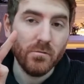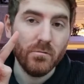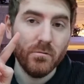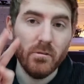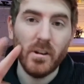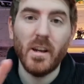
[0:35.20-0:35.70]

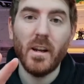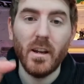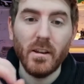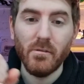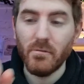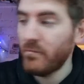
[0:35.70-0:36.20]

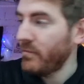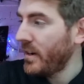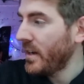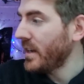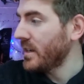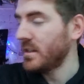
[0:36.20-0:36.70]
really
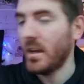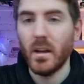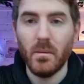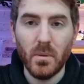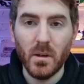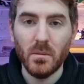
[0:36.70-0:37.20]
exciting
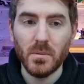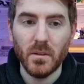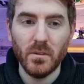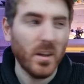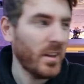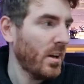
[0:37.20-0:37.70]
pickups I've
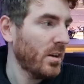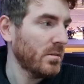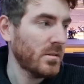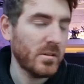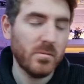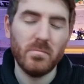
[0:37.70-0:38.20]
got that
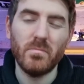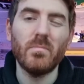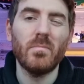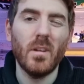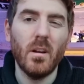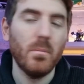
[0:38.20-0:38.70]

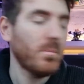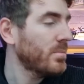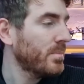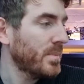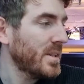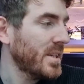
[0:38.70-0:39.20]

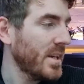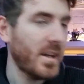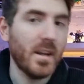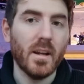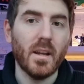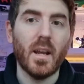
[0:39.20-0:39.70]
aren't
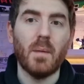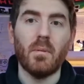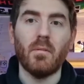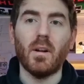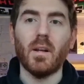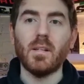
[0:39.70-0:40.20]
particularly gaming
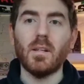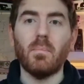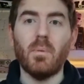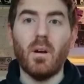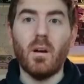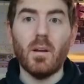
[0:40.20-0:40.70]
related,
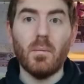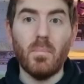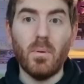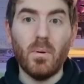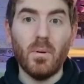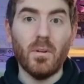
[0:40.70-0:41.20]
but are
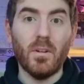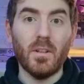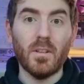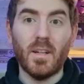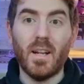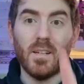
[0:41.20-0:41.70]
important
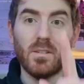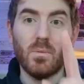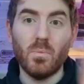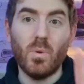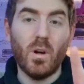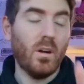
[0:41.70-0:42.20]
nonetheless.
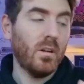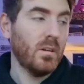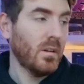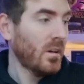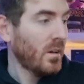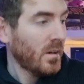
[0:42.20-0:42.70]
One,
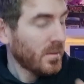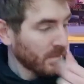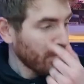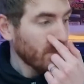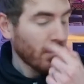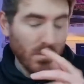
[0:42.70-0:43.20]

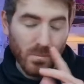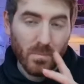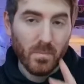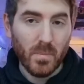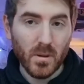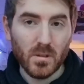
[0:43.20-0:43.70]

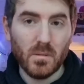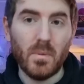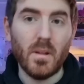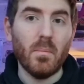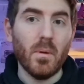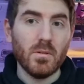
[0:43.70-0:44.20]
possibly
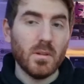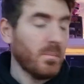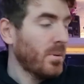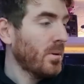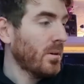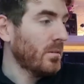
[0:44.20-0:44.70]
the most
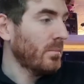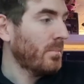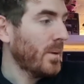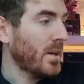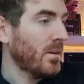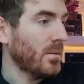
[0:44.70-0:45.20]
important
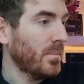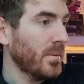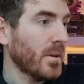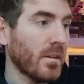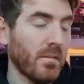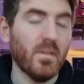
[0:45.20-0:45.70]
pickup
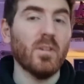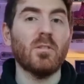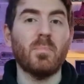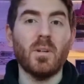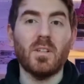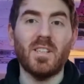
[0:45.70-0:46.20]
the Fox
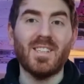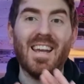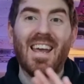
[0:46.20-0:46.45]
box has